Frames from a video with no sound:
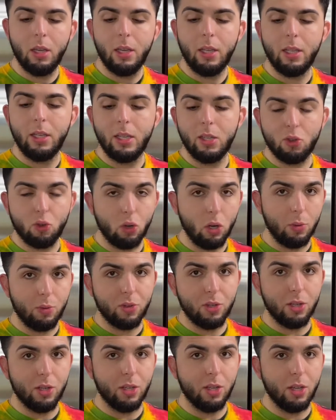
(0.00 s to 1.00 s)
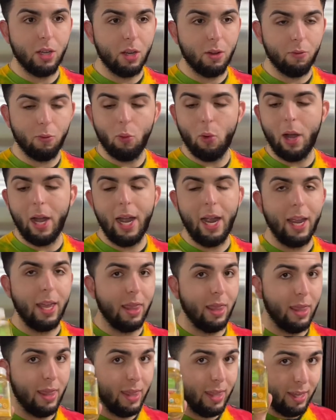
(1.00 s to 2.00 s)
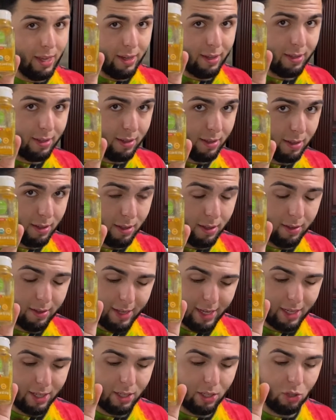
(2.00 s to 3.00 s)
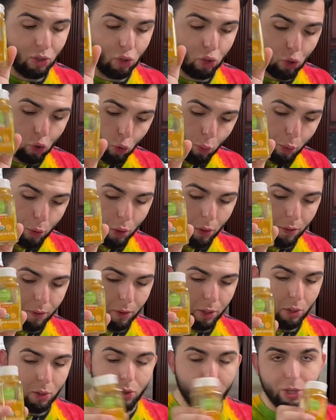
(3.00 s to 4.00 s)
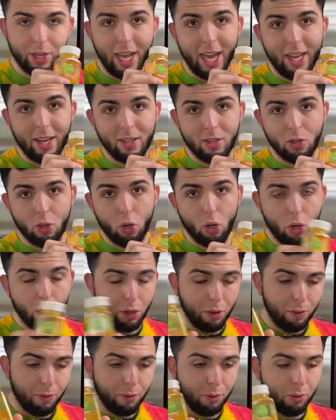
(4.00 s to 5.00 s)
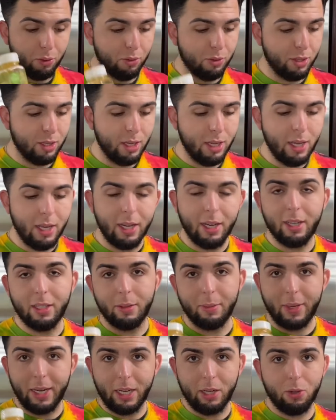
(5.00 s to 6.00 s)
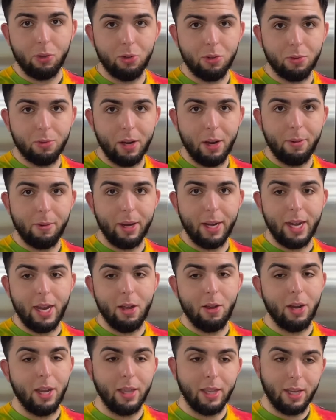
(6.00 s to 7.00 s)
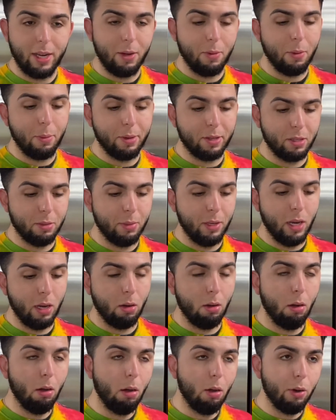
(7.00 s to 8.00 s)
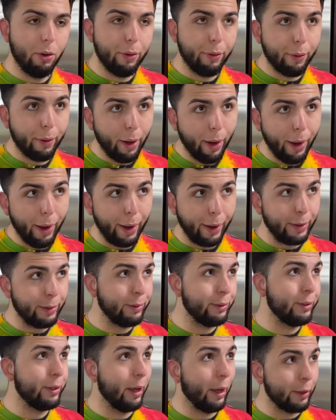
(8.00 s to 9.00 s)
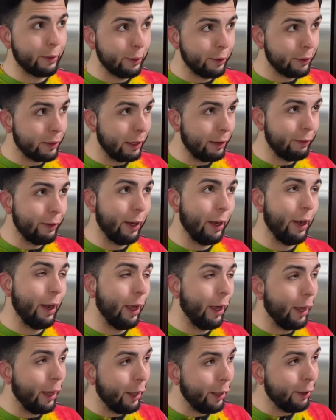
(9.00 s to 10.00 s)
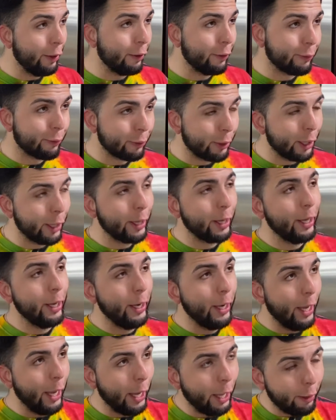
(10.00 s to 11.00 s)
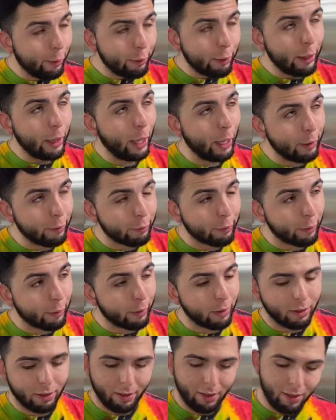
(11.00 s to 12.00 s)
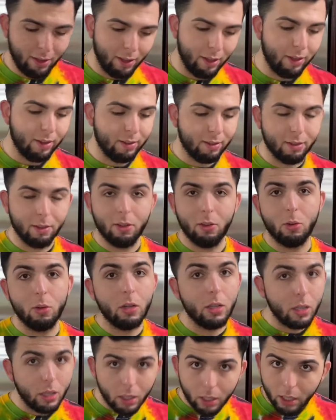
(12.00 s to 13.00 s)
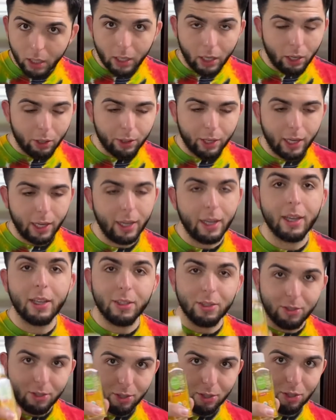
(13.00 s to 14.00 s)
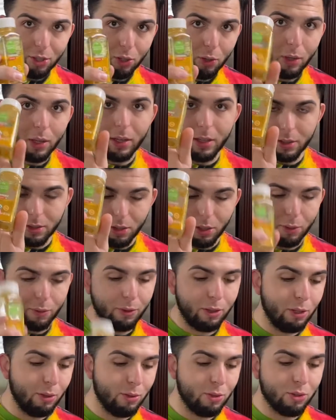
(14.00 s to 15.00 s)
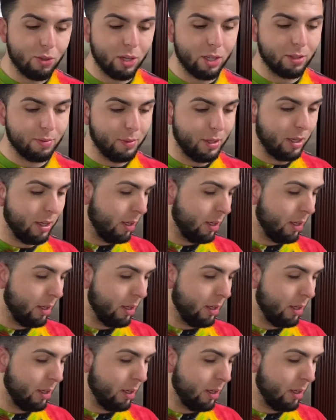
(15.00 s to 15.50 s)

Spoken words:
description of why this is actually super good for you. You should add it to all your foods, because I'm not gonna go on a rant right now and then everybody's gonna be like, oh great, Jesse's giving another friggin' health lesson. So okay, just do it. It's good for you, trust me.